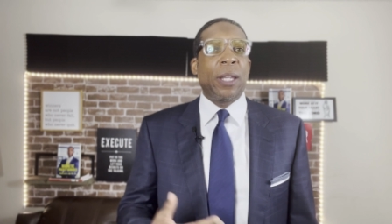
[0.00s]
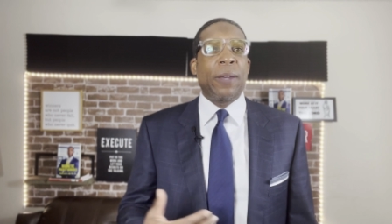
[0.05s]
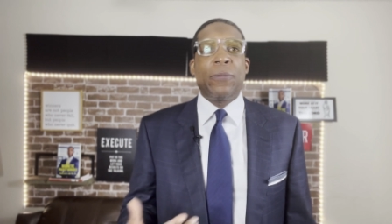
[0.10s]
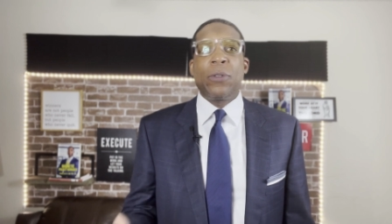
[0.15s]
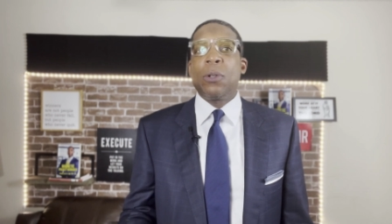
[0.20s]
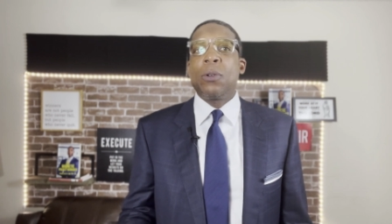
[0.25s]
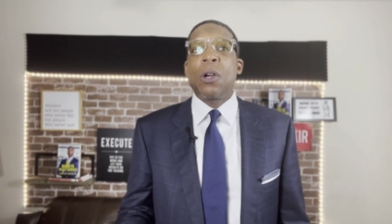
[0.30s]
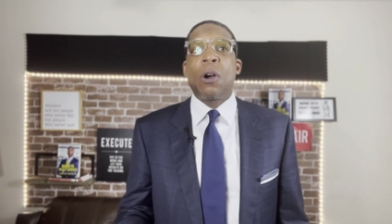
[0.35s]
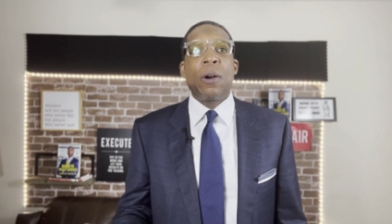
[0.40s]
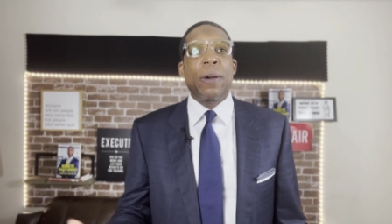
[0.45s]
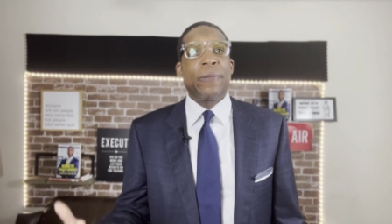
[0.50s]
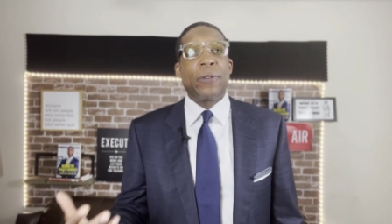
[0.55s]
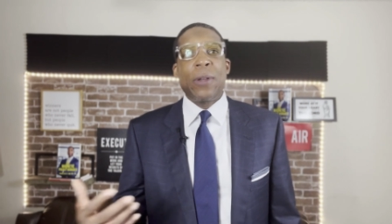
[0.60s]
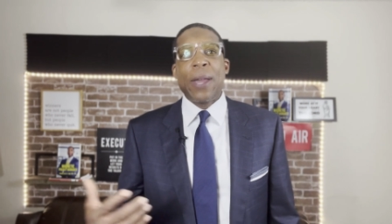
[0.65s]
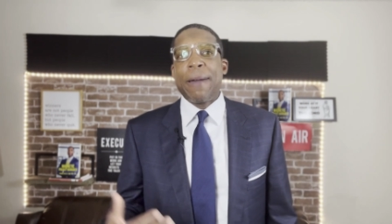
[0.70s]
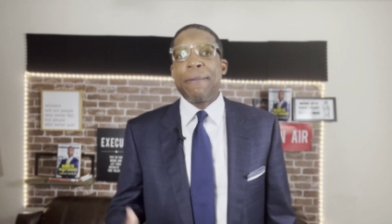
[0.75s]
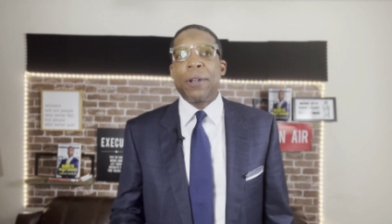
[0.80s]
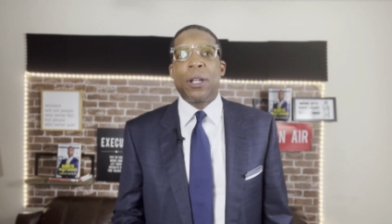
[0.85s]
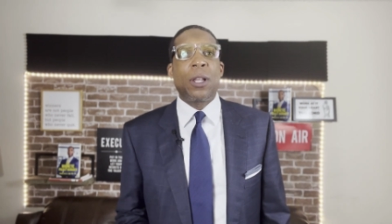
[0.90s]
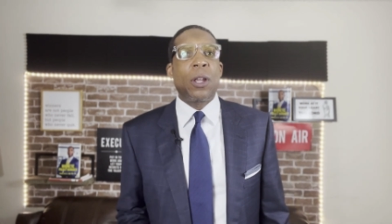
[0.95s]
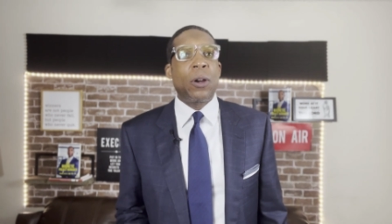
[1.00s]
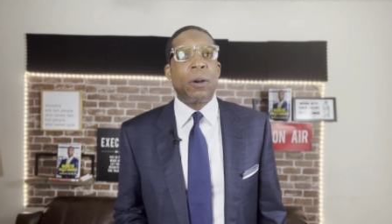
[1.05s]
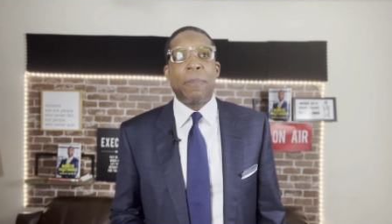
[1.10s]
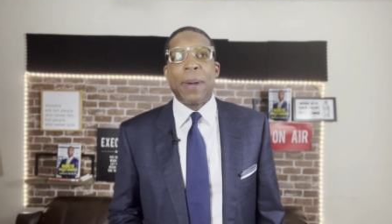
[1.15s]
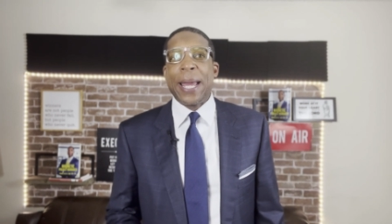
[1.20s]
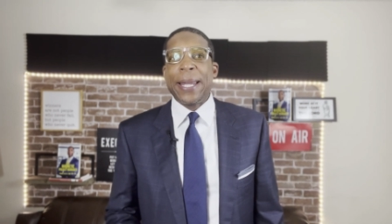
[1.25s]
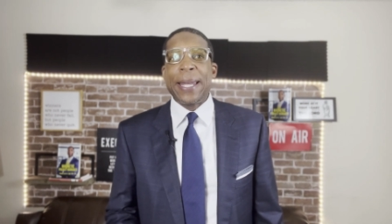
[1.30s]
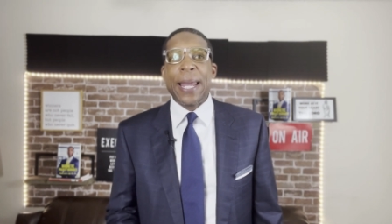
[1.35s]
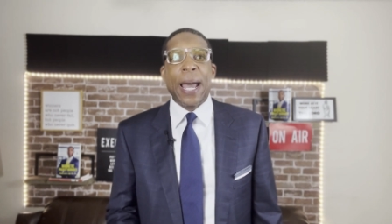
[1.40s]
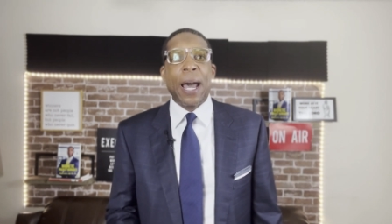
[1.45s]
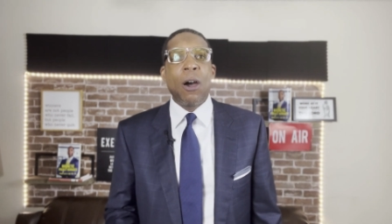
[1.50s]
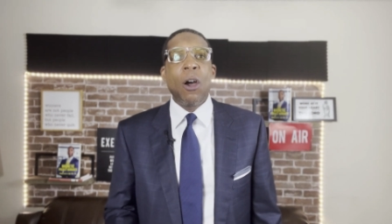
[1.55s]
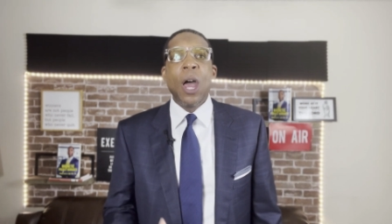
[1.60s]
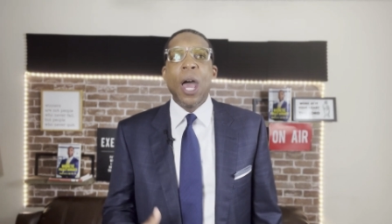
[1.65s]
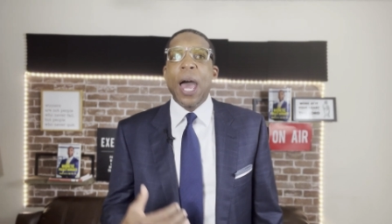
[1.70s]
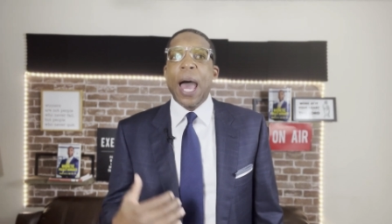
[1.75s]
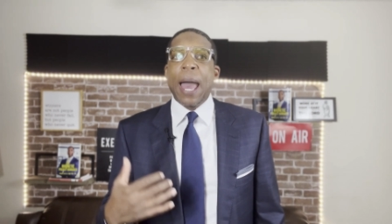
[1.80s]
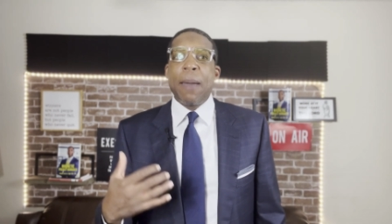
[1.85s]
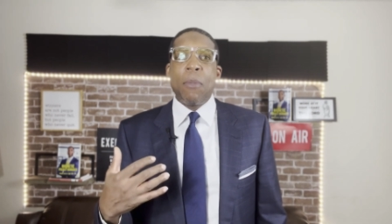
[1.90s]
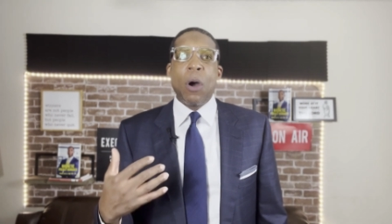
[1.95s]
If you know, if you haven't learned by now,
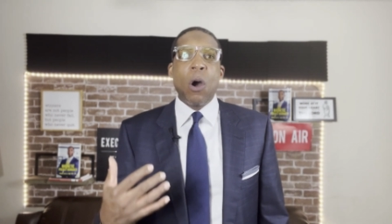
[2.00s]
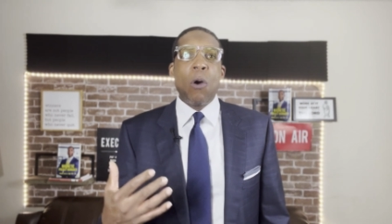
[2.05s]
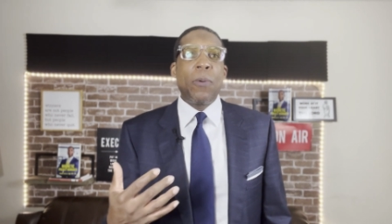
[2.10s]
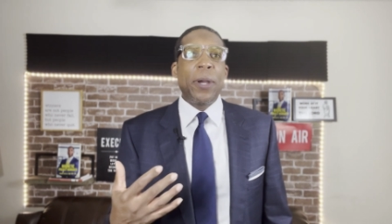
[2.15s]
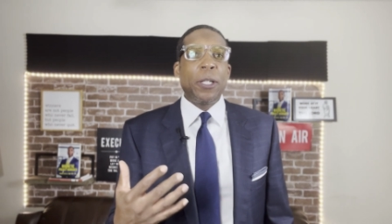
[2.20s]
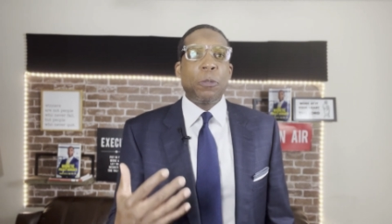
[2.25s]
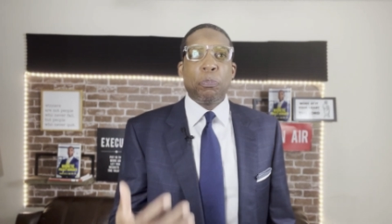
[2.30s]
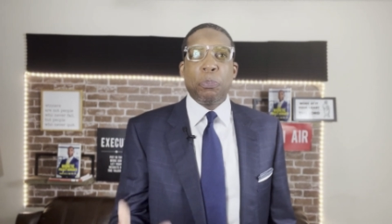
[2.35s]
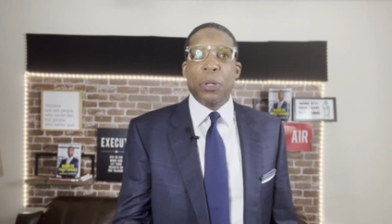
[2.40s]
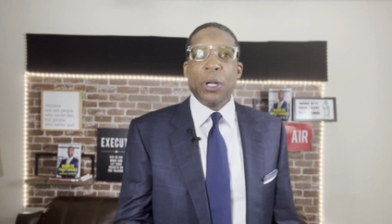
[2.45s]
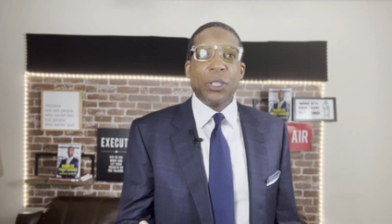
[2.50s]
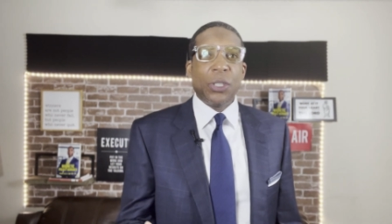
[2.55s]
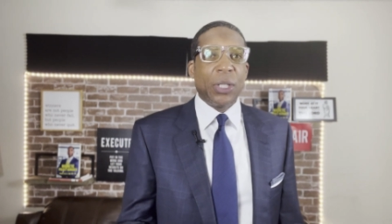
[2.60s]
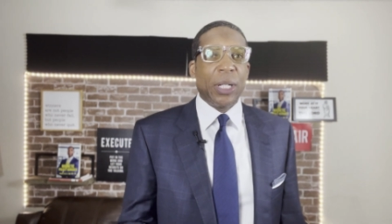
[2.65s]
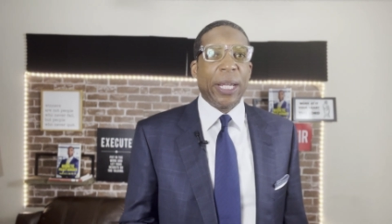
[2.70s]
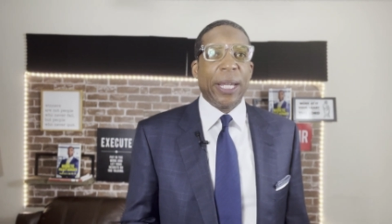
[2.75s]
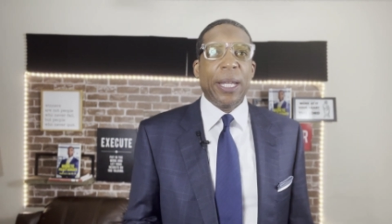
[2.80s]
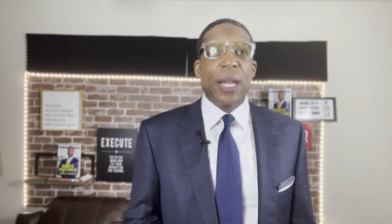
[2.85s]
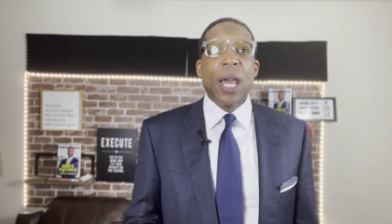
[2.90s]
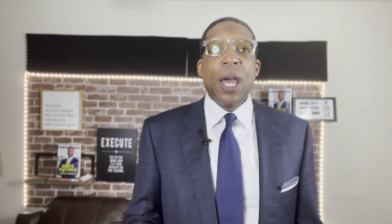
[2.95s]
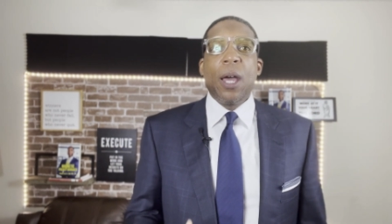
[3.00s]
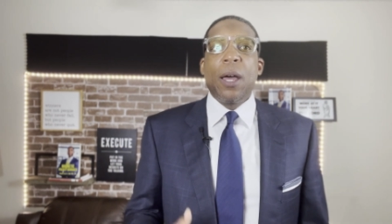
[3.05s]
I'm always pushing